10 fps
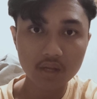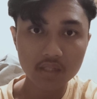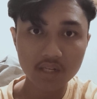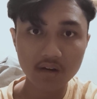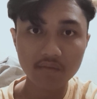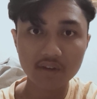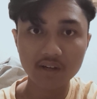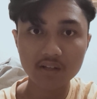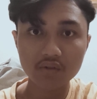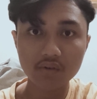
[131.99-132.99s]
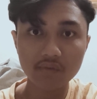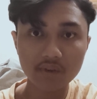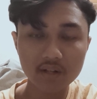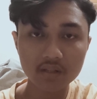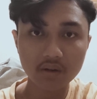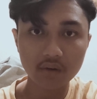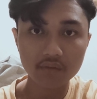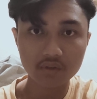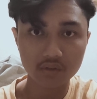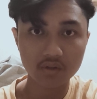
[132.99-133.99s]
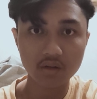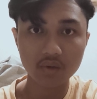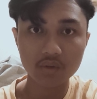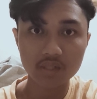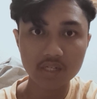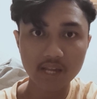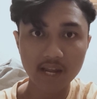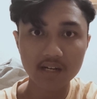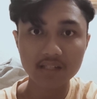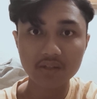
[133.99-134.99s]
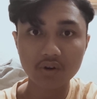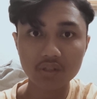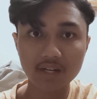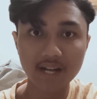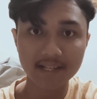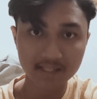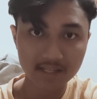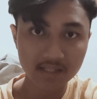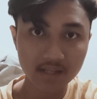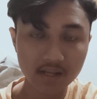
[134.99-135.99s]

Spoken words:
significantly to the fields of sociolinguistic and discourse analysis.